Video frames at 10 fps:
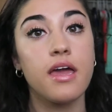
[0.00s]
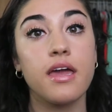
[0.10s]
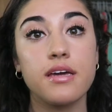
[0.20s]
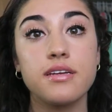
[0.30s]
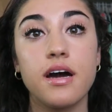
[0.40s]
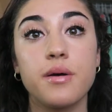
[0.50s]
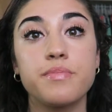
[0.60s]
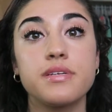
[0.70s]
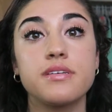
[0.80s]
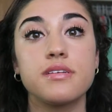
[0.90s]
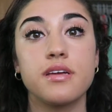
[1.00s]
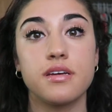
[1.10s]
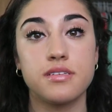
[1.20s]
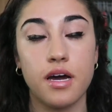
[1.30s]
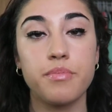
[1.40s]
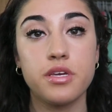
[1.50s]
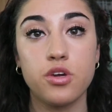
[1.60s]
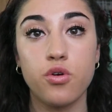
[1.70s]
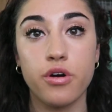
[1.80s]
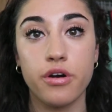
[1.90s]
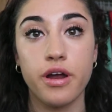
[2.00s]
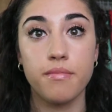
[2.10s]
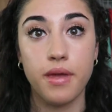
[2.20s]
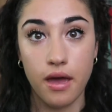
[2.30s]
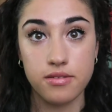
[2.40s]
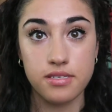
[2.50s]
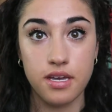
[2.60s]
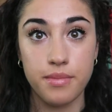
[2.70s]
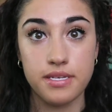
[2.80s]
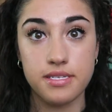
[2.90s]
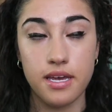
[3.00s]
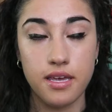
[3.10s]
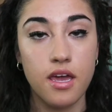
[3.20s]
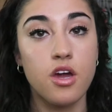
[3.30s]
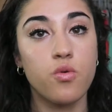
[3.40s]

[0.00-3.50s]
and up and upping your calcium intake.